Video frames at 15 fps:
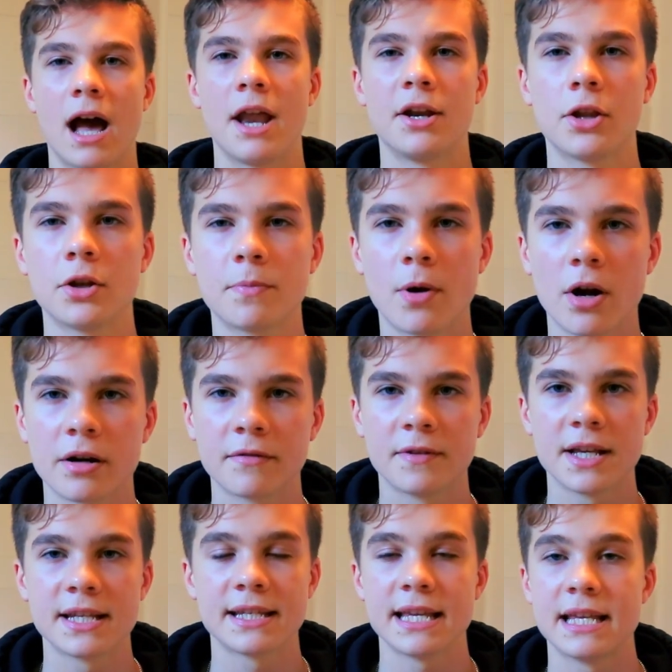Another part of
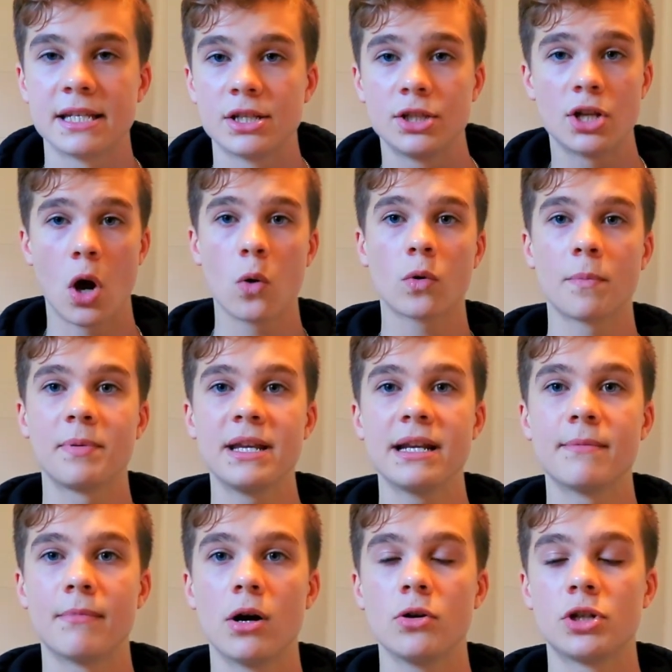this is don't
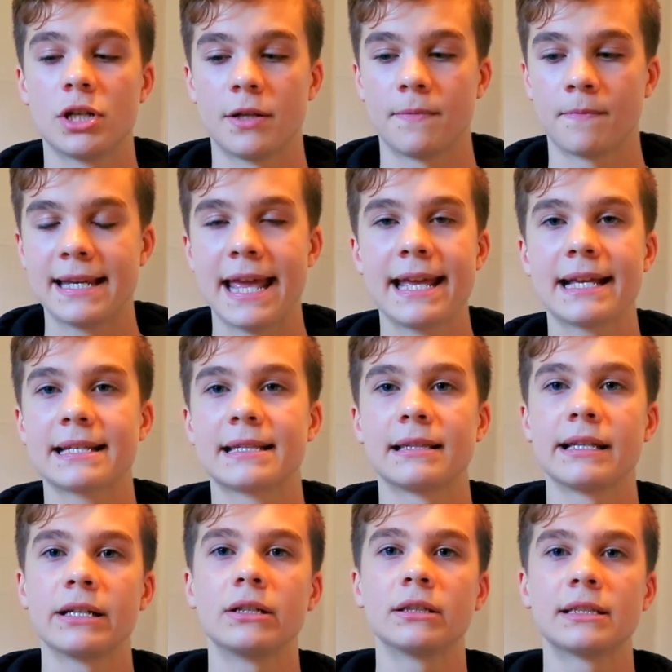repeat emotion. Take as
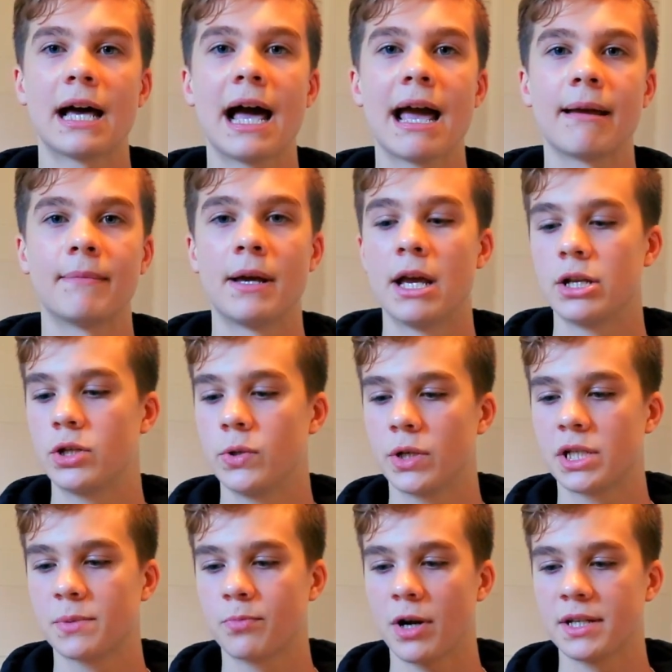little time to
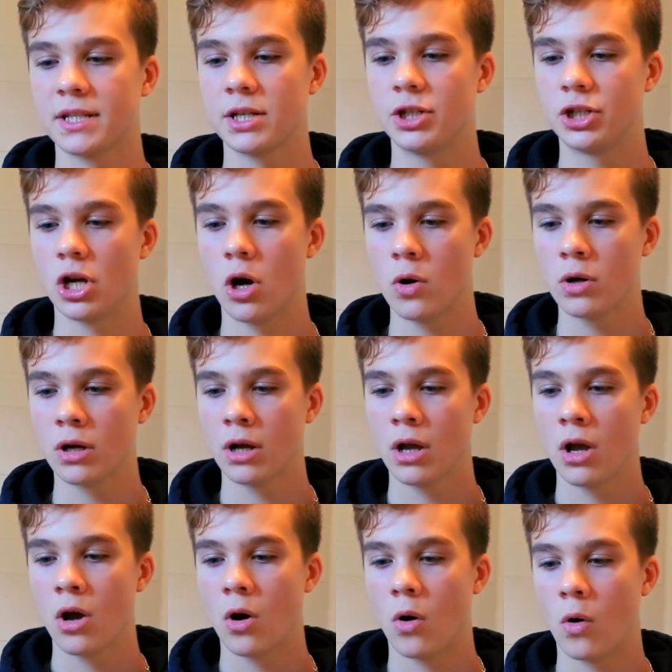express a joke
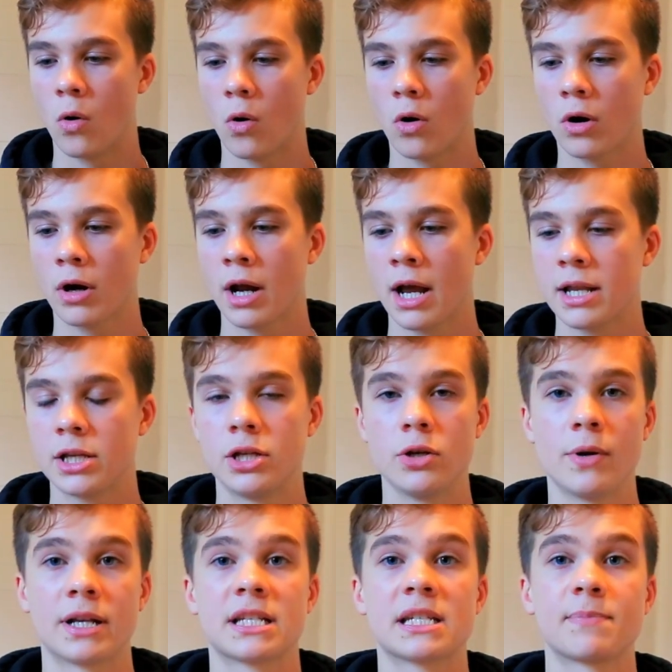or
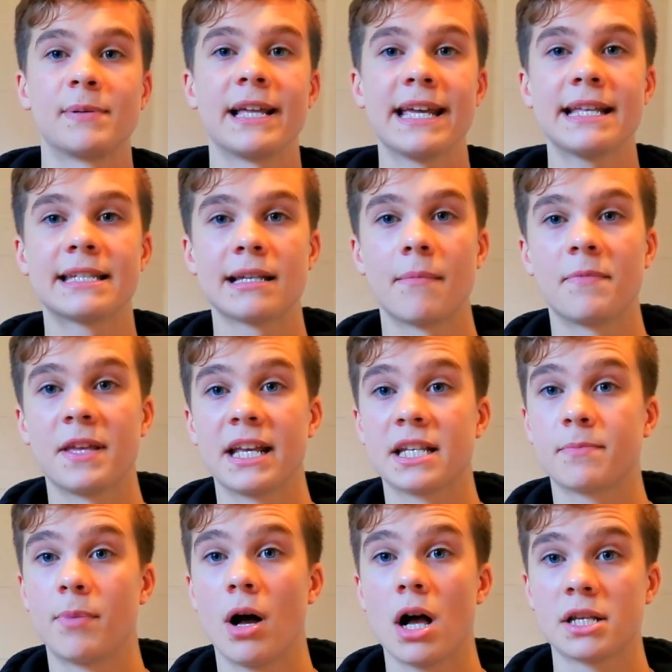to explain something
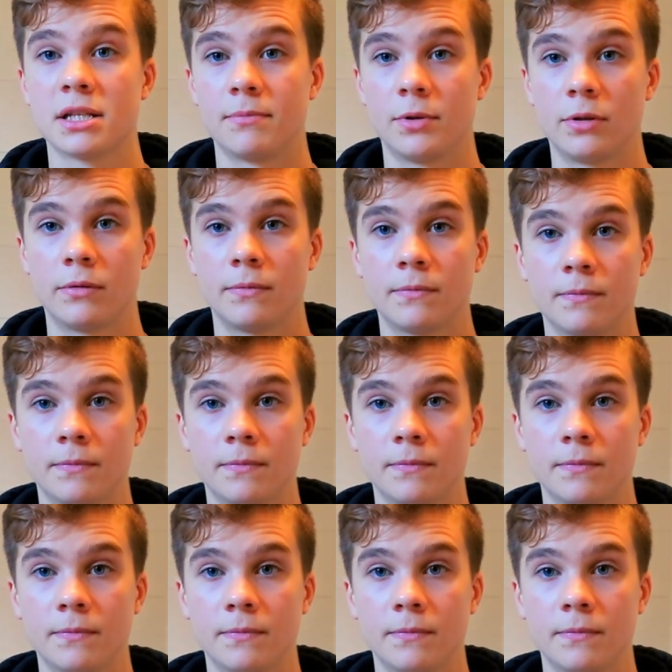as possible.